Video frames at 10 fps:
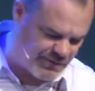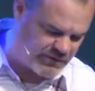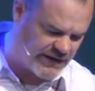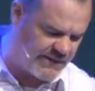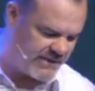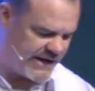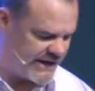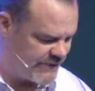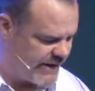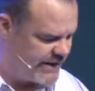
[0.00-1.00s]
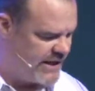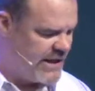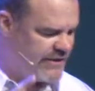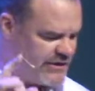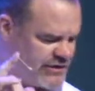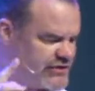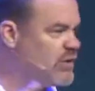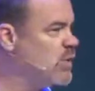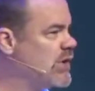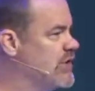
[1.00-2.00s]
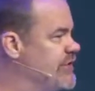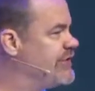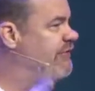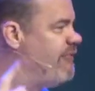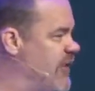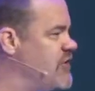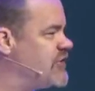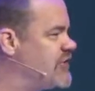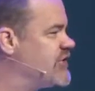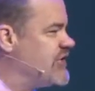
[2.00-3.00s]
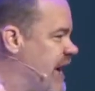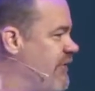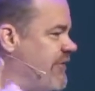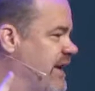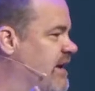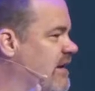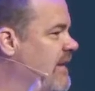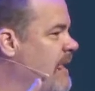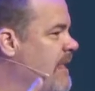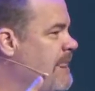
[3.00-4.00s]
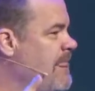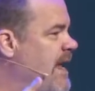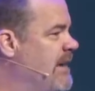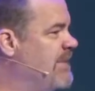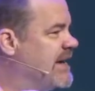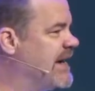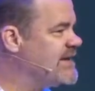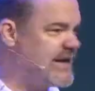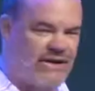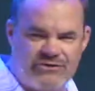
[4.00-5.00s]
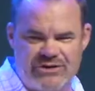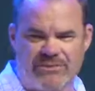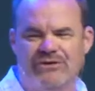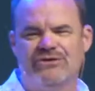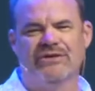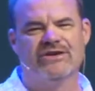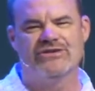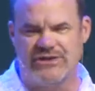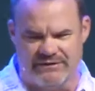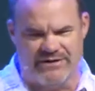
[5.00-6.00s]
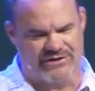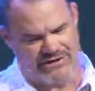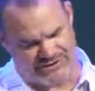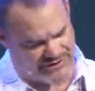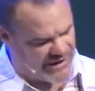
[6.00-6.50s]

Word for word: they proclaimed, the headline read, This is the world's first selfie. And because I know someone who's doing a series on